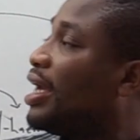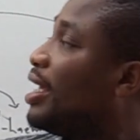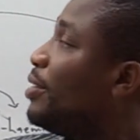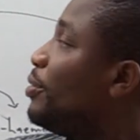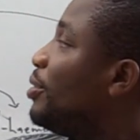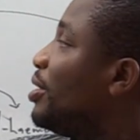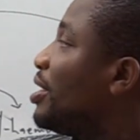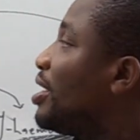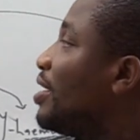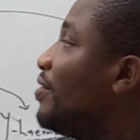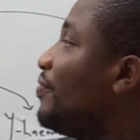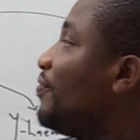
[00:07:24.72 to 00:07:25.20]

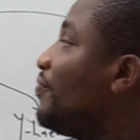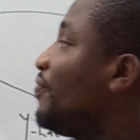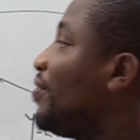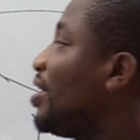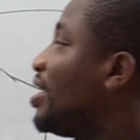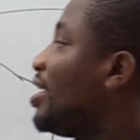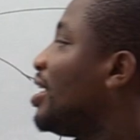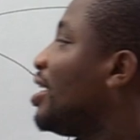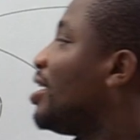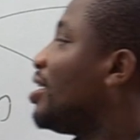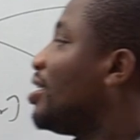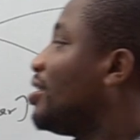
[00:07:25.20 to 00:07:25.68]
And we can
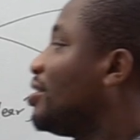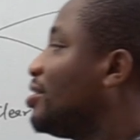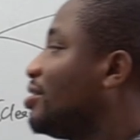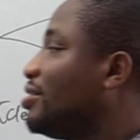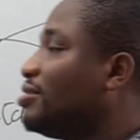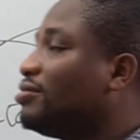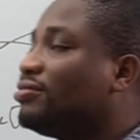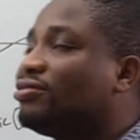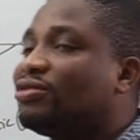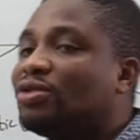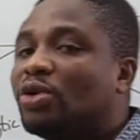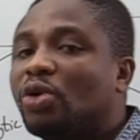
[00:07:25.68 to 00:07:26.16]
further
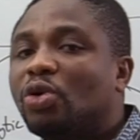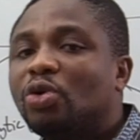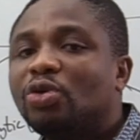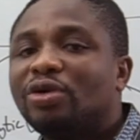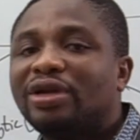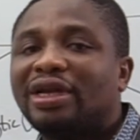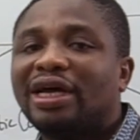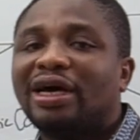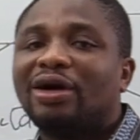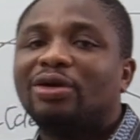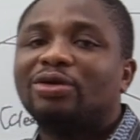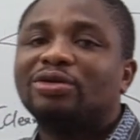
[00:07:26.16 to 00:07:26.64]

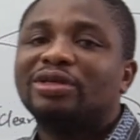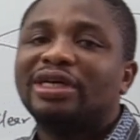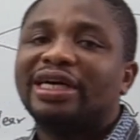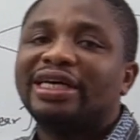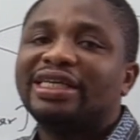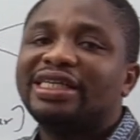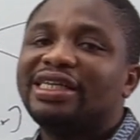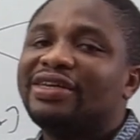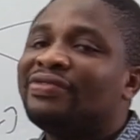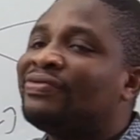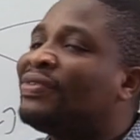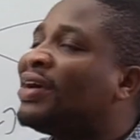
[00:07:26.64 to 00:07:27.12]
go down
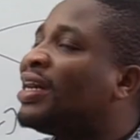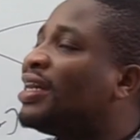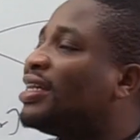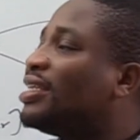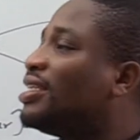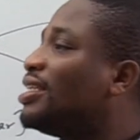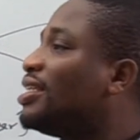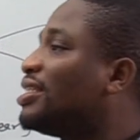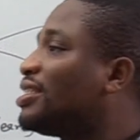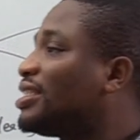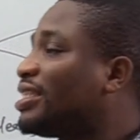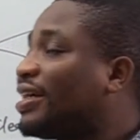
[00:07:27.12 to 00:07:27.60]
and
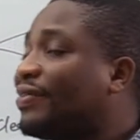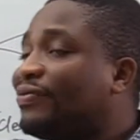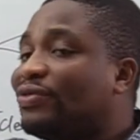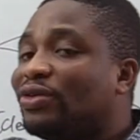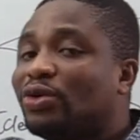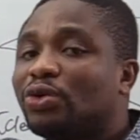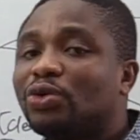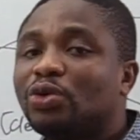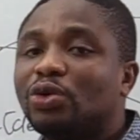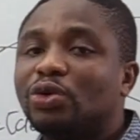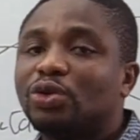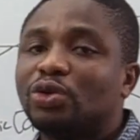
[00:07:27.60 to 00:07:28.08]
divide the
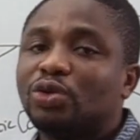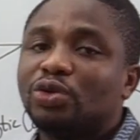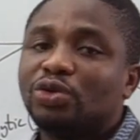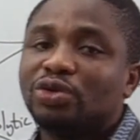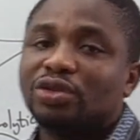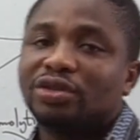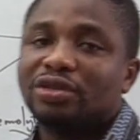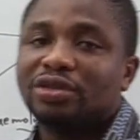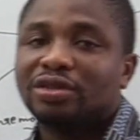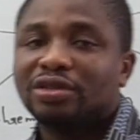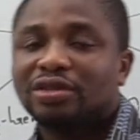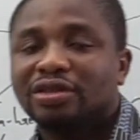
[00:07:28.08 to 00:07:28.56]

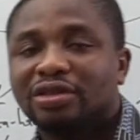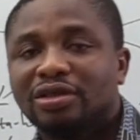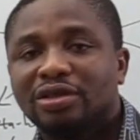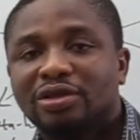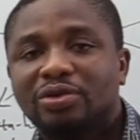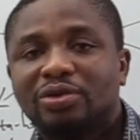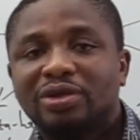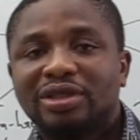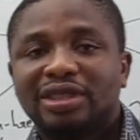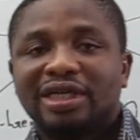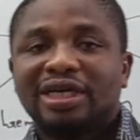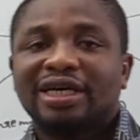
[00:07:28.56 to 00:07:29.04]
staphylococcus,
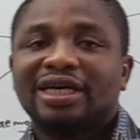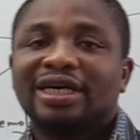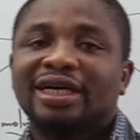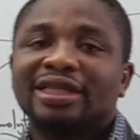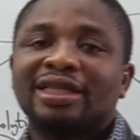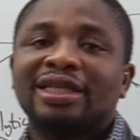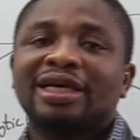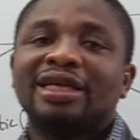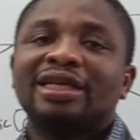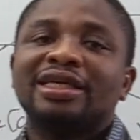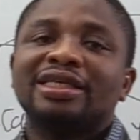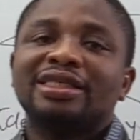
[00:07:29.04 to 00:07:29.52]
which are
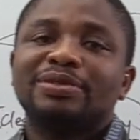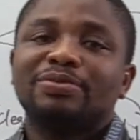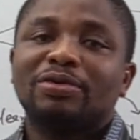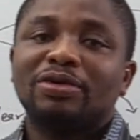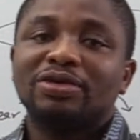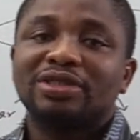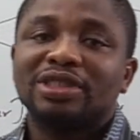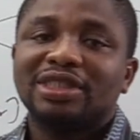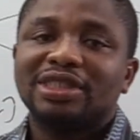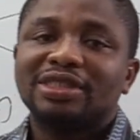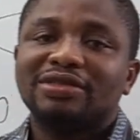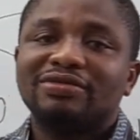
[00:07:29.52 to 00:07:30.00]
catalase
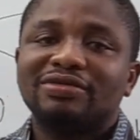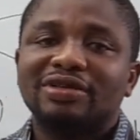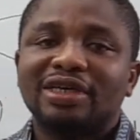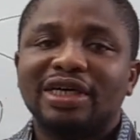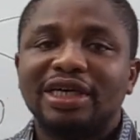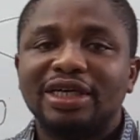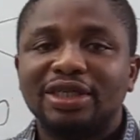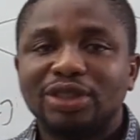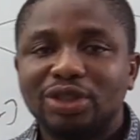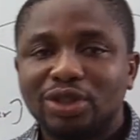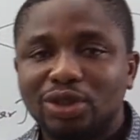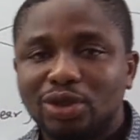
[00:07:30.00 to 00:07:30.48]
positive,
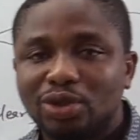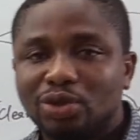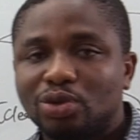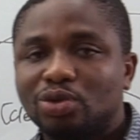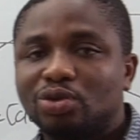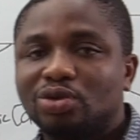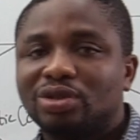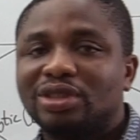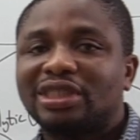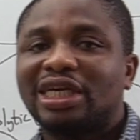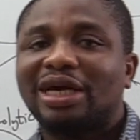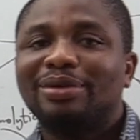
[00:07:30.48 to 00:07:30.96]

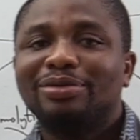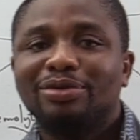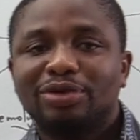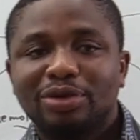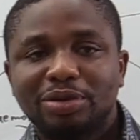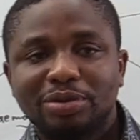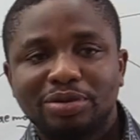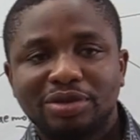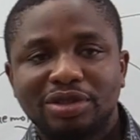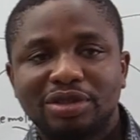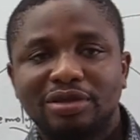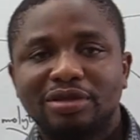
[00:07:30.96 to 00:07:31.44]
into
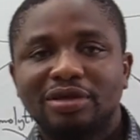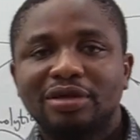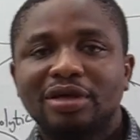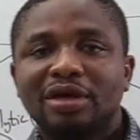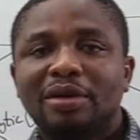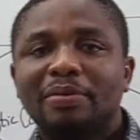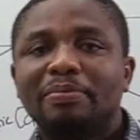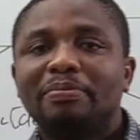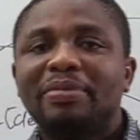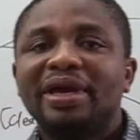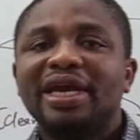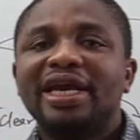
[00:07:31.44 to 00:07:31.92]
subgroups
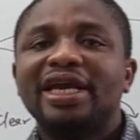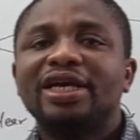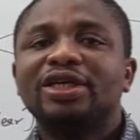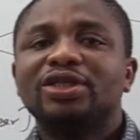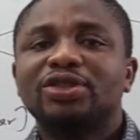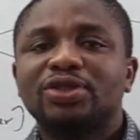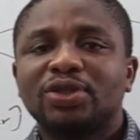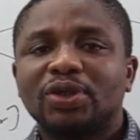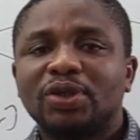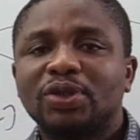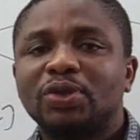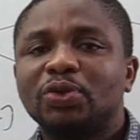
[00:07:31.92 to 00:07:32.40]

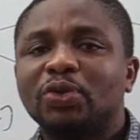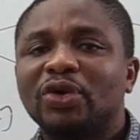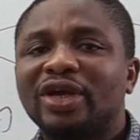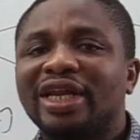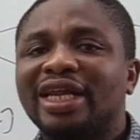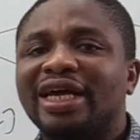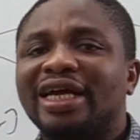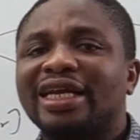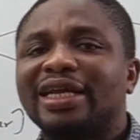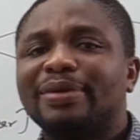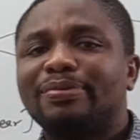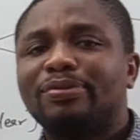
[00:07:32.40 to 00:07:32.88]
based on
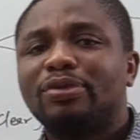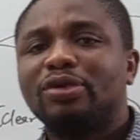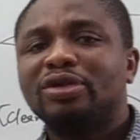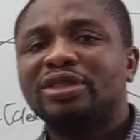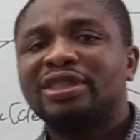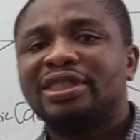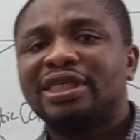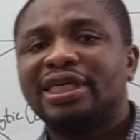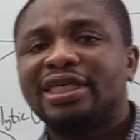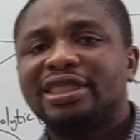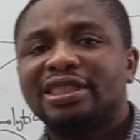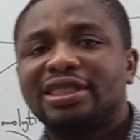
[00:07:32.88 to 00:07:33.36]
whether they
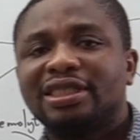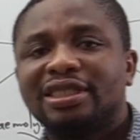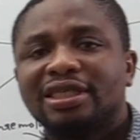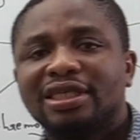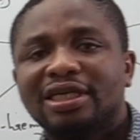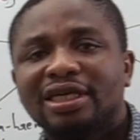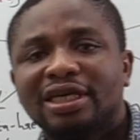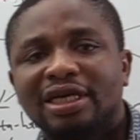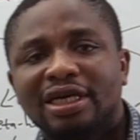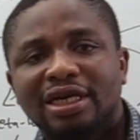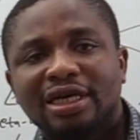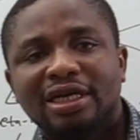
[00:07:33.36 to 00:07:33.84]
possess